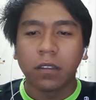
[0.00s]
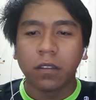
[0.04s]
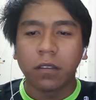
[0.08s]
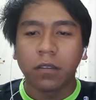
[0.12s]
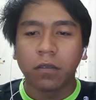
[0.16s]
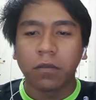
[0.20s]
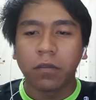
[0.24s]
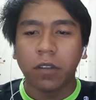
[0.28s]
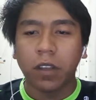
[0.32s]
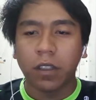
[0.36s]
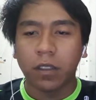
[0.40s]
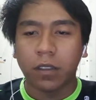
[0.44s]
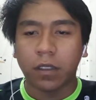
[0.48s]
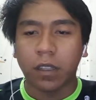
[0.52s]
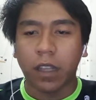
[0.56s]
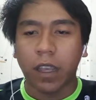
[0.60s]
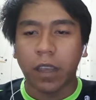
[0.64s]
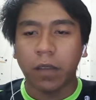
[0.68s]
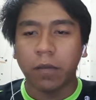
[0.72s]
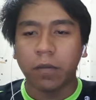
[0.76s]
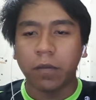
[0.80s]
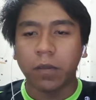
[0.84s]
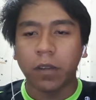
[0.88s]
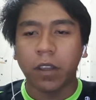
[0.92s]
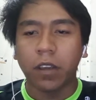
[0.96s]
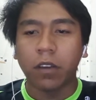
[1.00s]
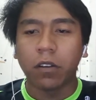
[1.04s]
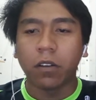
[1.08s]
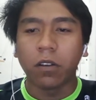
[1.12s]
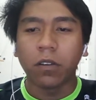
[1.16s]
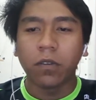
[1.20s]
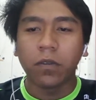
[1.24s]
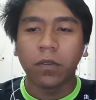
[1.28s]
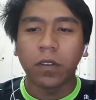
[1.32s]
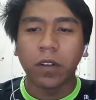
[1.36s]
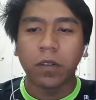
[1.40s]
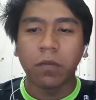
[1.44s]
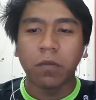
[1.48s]
website, they
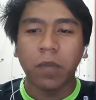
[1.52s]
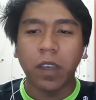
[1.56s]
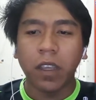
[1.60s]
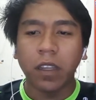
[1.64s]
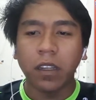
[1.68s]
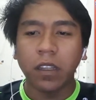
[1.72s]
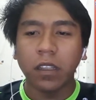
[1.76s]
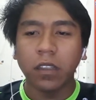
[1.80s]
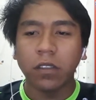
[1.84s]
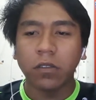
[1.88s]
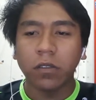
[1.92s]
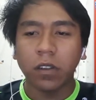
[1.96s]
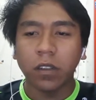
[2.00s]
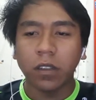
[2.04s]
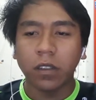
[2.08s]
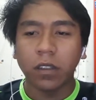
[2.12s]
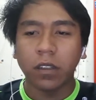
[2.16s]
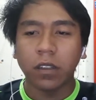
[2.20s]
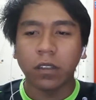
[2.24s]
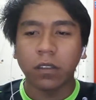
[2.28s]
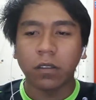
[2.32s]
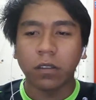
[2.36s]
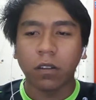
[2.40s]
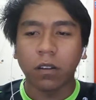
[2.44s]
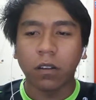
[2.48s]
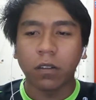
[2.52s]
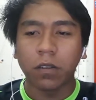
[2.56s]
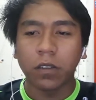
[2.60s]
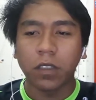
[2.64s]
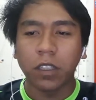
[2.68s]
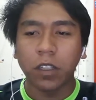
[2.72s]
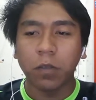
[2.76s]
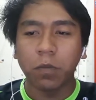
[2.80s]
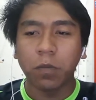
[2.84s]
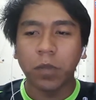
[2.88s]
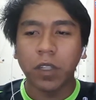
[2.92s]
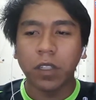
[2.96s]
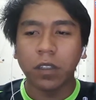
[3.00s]
offer many choices of
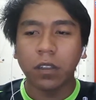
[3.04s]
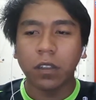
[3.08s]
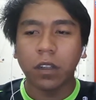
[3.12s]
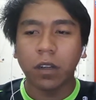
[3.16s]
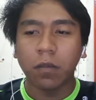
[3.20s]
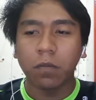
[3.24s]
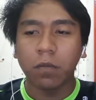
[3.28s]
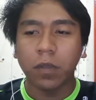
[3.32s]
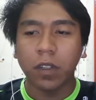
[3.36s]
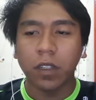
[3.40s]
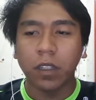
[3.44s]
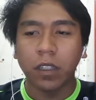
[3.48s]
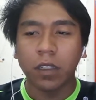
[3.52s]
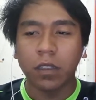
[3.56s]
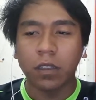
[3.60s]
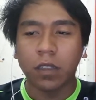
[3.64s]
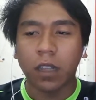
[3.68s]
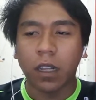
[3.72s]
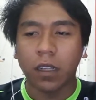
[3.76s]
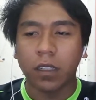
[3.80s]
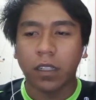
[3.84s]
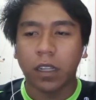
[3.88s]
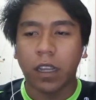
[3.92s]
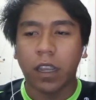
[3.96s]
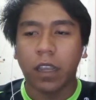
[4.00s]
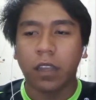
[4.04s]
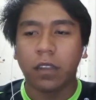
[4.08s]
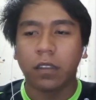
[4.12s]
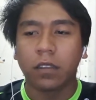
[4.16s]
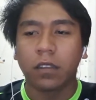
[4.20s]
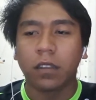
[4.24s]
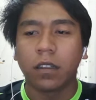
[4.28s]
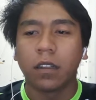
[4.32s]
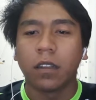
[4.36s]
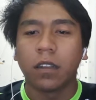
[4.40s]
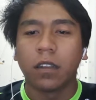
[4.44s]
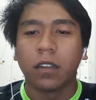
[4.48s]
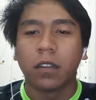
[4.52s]
shipping companies such as
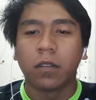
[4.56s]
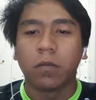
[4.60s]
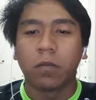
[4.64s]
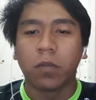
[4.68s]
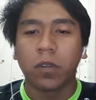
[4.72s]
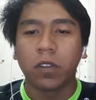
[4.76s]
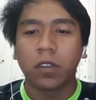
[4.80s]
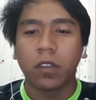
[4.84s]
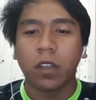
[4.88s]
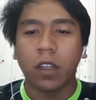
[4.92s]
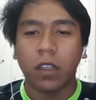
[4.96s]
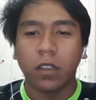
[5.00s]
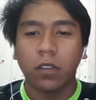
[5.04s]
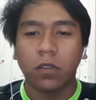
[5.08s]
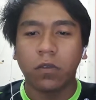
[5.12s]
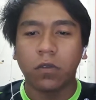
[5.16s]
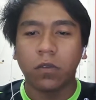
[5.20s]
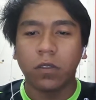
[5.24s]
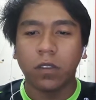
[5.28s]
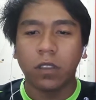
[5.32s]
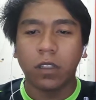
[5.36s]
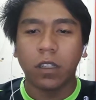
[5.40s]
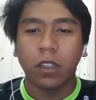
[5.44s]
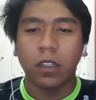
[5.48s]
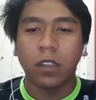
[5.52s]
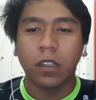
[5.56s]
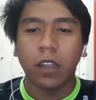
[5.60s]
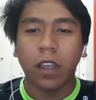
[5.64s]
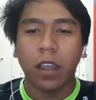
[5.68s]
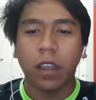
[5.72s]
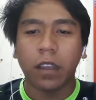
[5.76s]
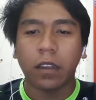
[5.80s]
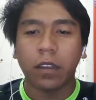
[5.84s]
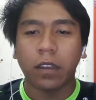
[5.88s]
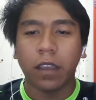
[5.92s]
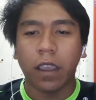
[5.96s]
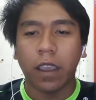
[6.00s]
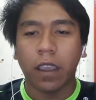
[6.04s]
Postlaju,
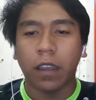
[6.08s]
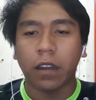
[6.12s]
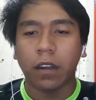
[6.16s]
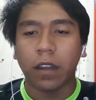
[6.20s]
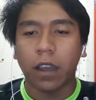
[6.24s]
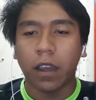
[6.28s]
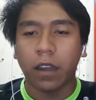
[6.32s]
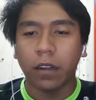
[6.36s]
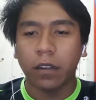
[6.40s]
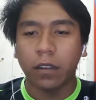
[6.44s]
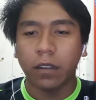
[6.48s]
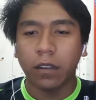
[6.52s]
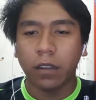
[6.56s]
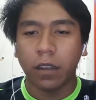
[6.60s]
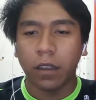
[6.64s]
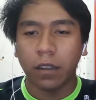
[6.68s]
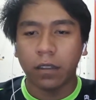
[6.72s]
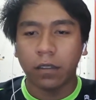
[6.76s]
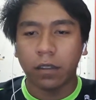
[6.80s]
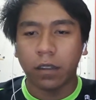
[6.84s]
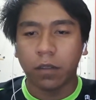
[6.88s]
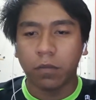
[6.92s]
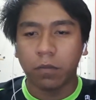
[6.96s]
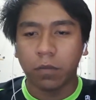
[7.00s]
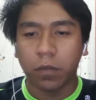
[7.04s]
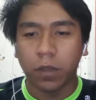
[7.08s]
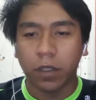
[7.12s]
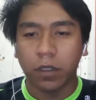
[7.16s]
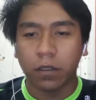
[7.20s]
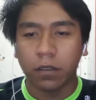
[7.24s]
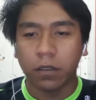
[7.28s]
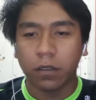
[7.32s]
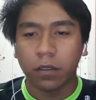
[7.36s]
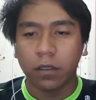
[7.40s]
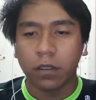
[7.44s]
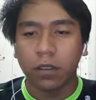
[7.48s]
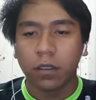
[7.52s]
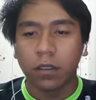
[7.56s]
Zigzag, and other
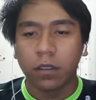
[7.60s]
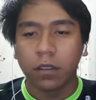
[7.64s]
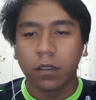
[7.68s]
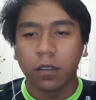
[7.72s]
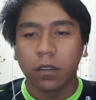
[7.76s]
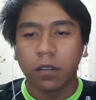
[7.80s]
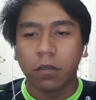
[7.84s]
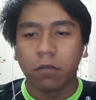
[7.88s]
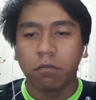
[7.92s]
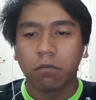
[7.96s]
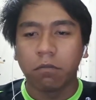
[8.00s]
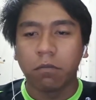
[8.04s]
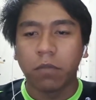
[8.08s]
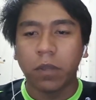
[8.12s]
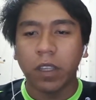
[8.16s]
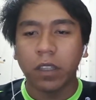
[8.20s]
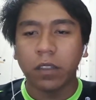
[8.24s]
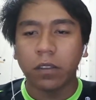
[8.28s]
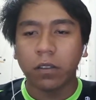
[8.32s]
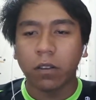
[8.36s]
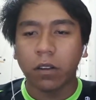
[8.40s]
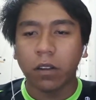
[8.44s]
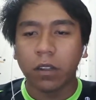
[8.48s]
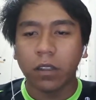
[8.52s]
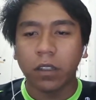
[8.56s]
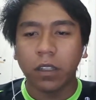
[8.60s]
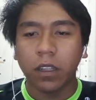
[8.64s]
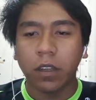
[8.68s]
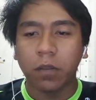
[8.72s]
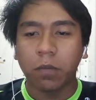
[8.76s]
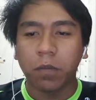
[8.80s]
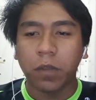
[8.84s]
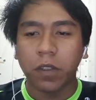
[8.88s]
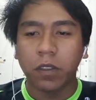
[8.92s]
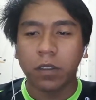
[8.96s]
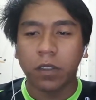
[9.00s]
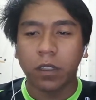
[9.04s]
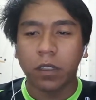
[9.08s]
examples. Based on their
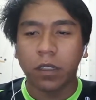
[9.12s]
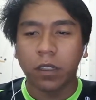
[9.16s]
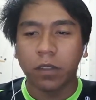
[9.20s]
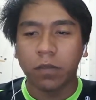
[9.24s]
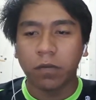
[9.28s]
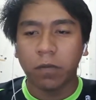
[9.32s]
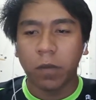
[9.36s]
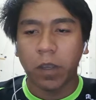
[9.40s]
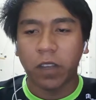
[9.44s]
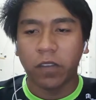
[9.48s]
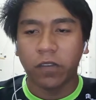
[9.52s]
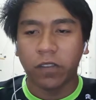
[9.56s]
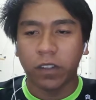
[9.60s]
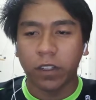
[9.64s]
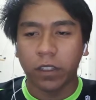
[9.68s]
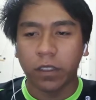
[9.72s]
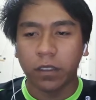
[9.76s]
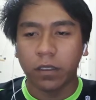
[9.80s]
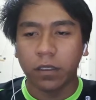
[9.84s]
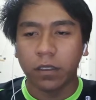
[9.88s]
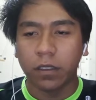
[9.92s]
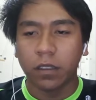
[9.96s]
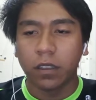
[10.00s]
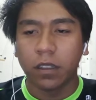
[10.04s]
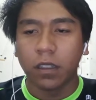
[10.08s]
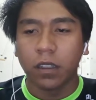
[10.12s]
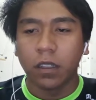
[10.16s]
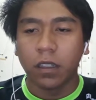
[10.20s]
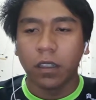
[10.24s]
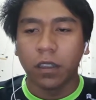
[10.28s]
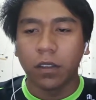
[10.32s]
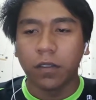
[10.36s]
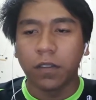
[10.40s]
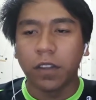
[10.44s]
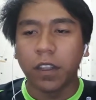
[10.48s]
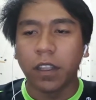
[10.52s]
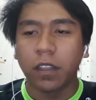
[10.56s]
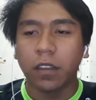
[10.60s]
personal favorite,
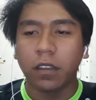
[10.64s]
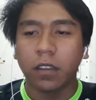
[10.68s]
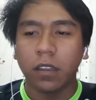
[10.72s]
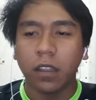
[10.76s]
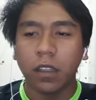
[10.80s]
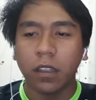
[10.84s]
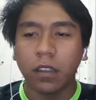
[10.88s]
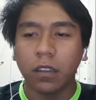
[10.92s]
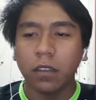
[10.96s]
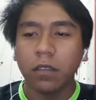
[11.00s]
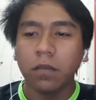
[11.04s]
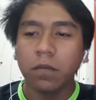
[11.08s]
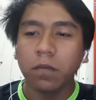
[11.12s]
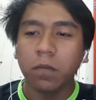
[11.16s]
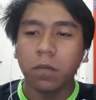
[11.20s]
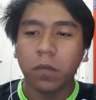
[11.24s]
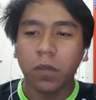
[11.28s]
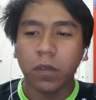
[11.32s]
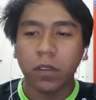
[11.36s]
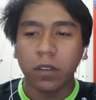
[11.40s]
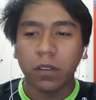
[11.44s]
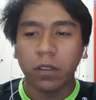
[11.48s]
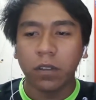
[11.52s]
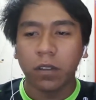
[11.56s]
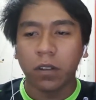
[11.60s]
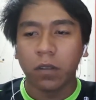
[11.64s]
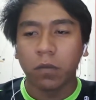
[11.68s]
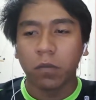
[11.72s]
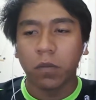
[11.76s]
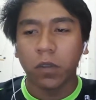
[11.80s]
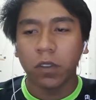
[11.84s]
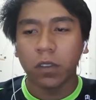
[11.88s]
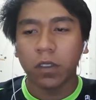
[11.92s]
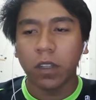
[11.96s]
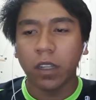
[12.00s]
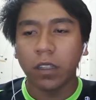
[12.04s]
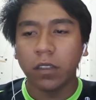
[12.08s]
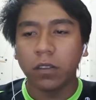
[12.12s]
if they think
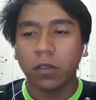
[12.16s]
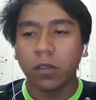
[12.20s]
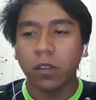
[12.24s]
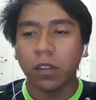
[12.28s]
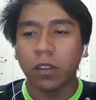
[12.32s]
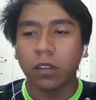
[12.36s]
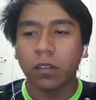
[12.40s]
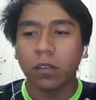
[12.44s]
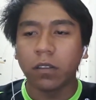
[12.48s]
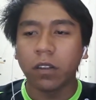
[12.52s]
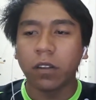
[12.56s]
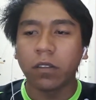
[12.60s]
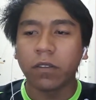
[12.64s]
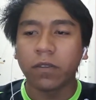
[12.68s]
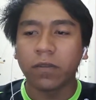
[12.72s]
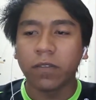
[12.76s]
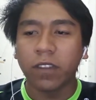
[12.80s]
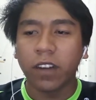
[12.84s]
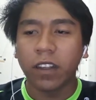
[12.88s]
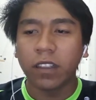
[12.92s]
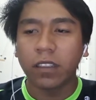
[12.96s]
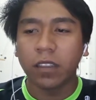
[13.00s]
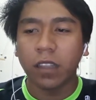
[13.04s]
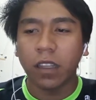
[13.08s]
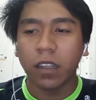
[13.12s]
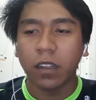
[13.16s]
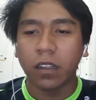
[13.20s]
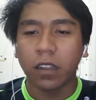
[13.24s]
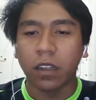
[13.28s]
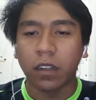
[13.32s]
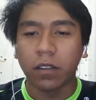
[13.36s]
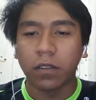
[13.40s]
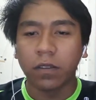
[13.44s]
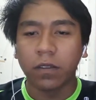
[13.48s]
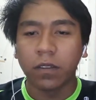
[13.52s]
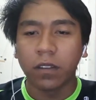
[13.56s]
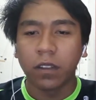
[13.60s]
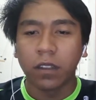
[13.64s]
Postlaju is not fast
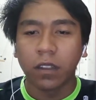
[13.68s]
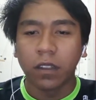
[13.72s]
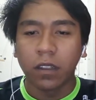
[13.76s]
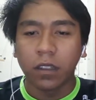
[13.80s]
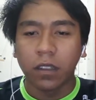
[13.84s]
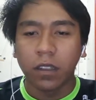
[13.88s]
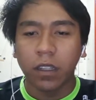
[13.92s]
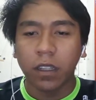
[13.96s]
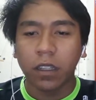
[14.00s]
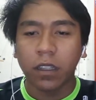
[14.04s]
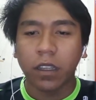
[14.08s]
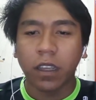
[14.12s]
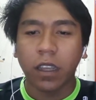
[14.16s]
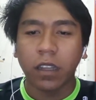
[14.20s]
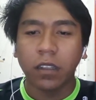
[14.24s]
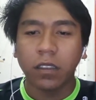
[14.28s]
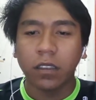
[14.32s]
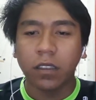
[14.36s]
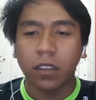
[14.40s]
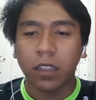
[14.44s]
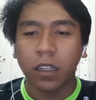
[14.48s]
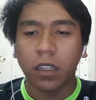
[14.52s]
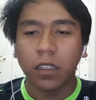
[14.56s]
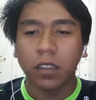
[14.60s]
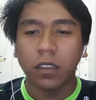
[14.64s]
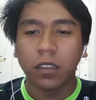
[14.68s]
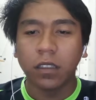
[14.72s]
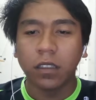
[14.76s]
enough, they can change